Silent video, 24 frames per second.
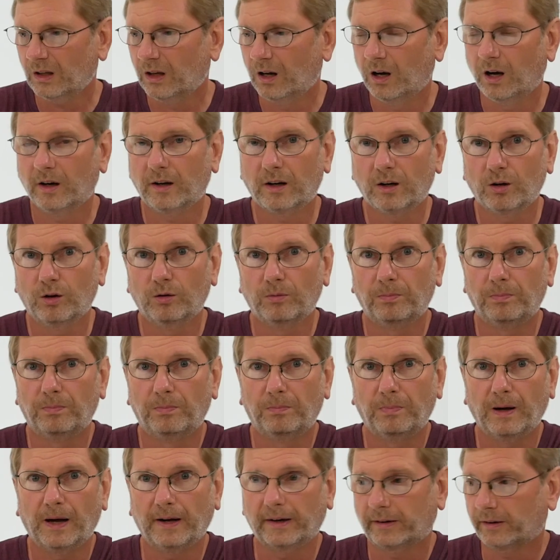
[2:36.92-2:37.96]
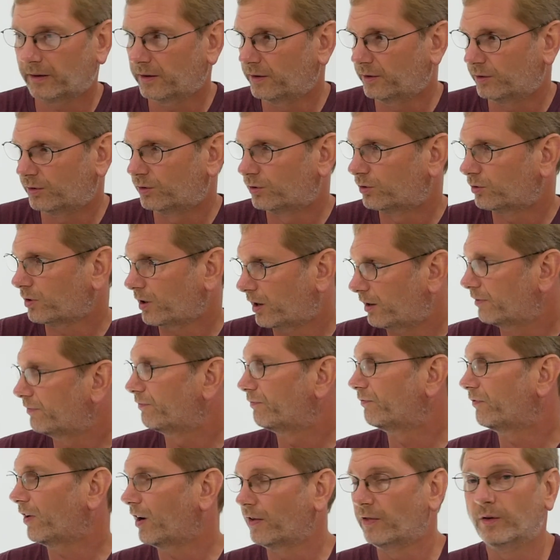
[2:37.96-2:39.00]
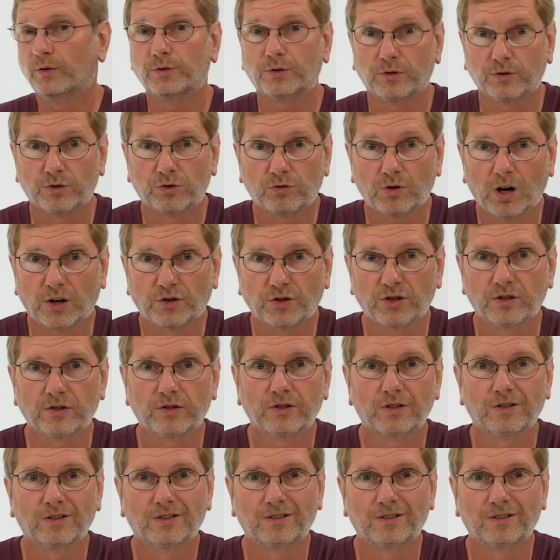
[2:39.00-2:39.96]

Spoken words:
I'm going to go back and try to find those instructions.